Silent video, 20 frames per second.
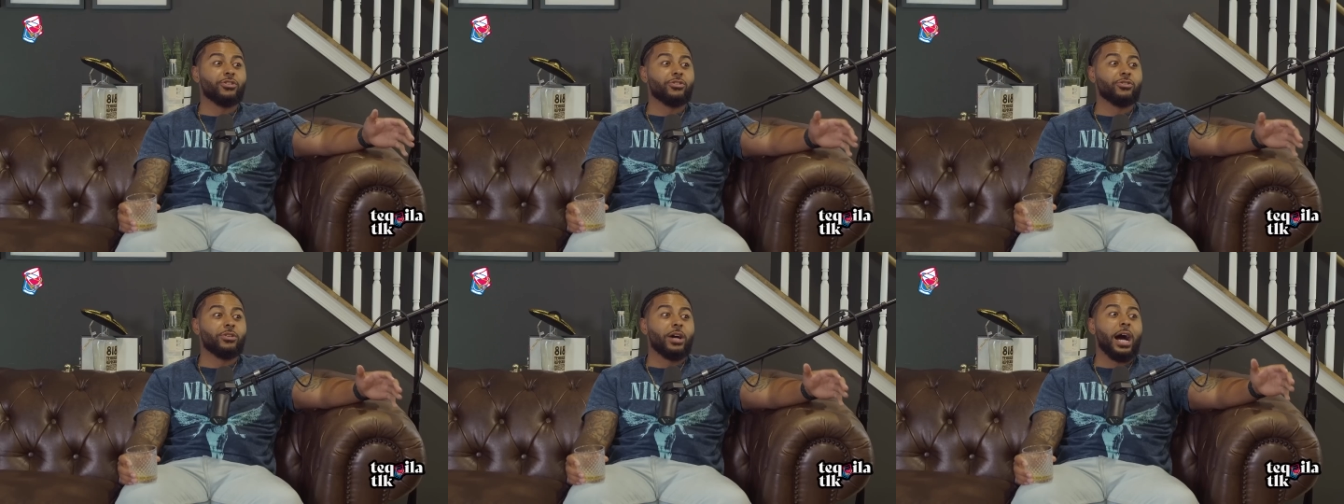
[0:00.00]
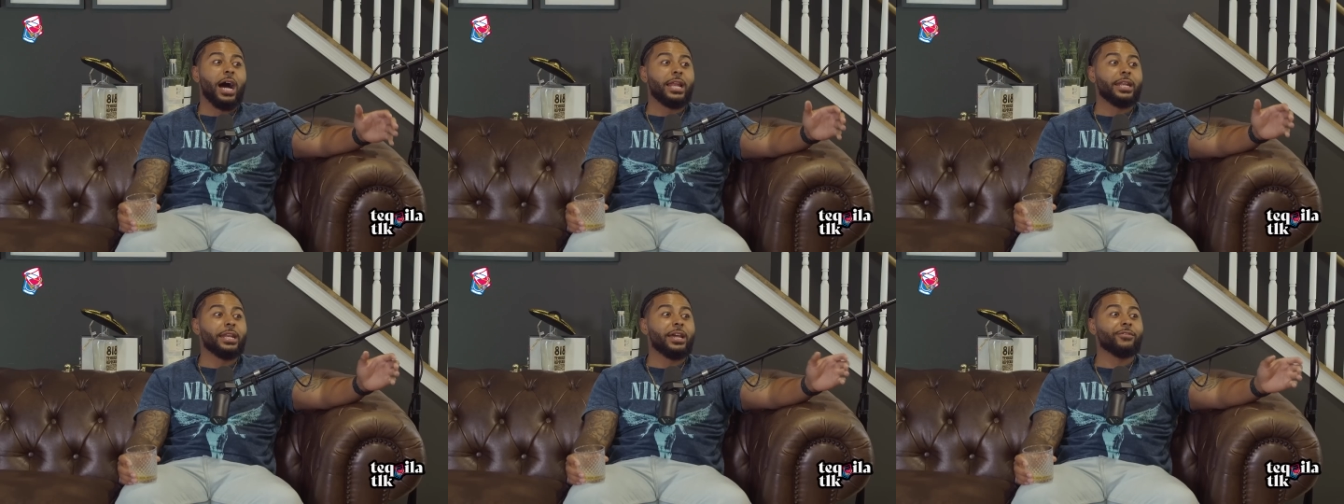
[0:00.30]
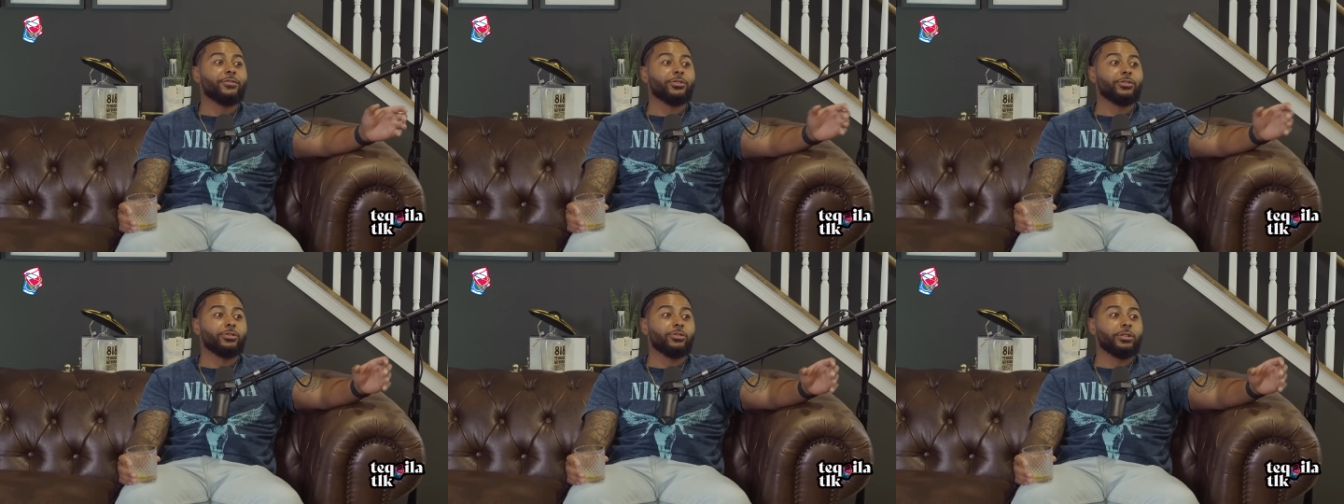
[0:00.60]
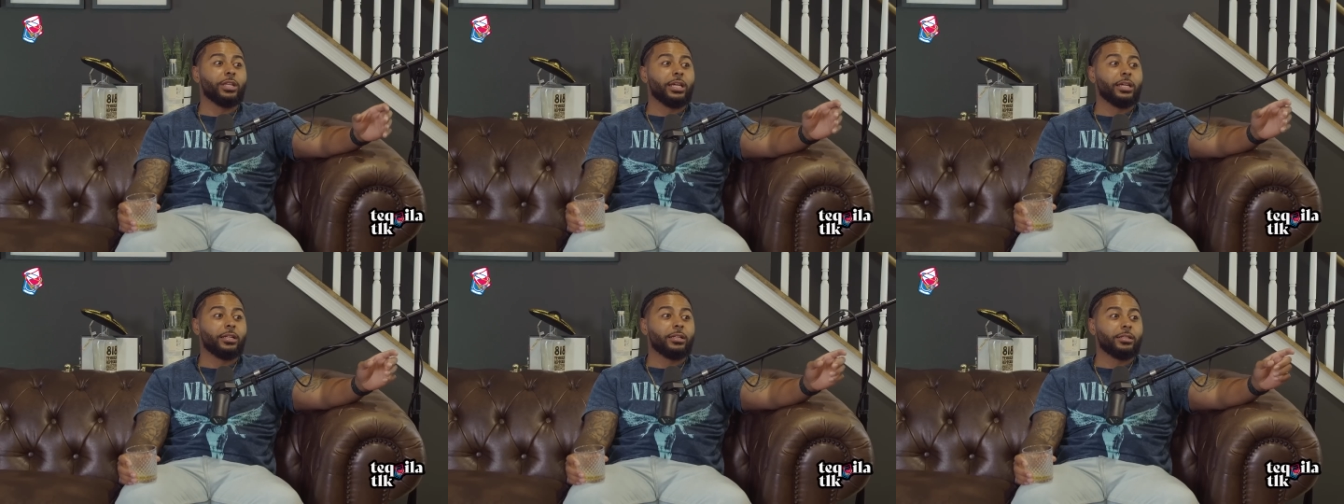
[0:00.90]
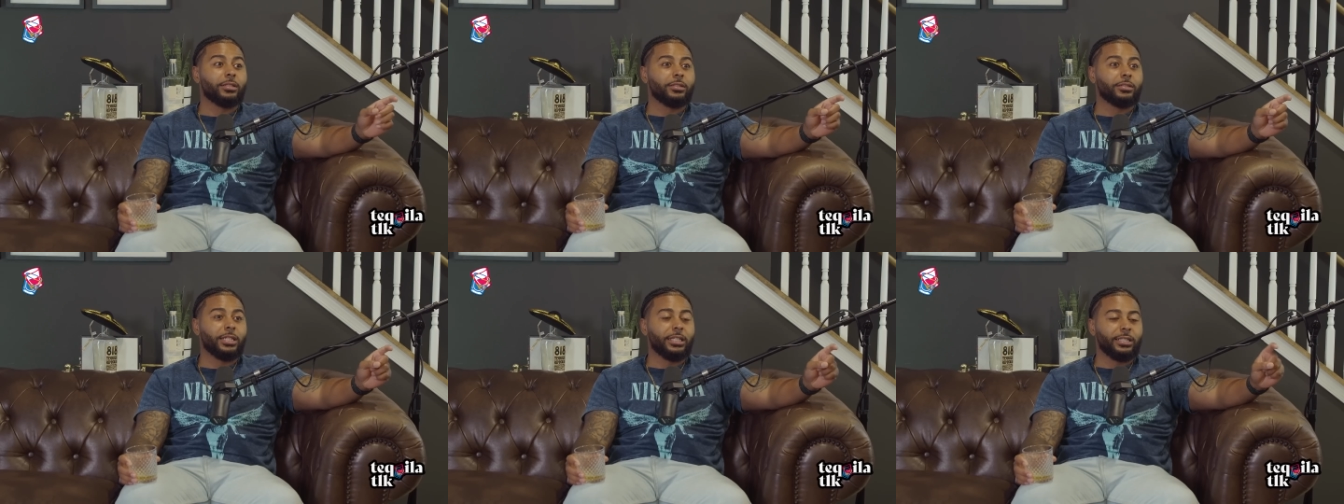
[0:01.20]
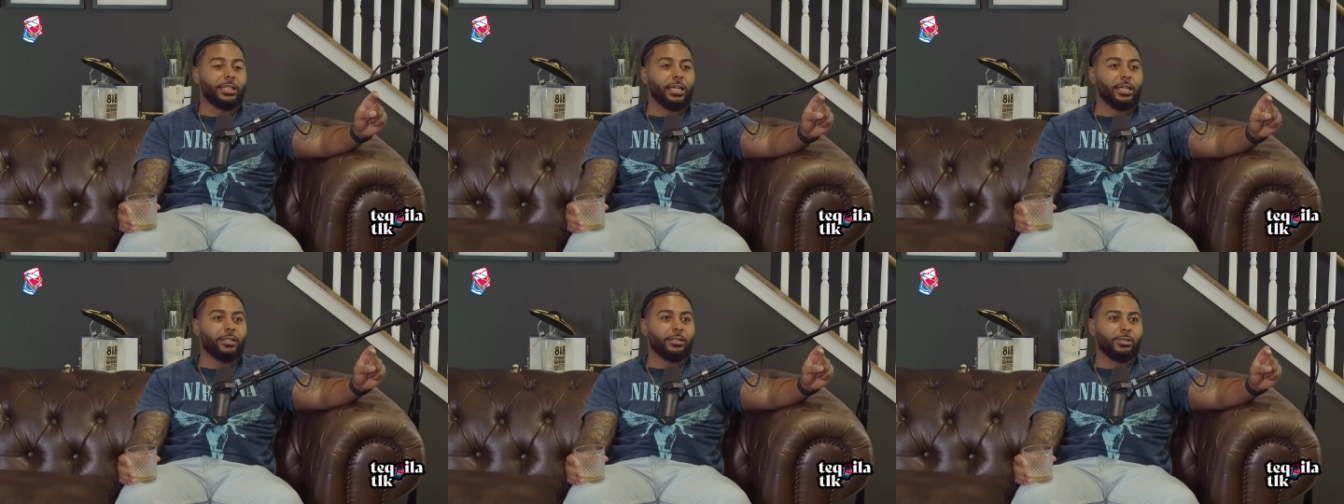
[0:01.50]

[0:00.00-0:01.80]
knew that. Did they?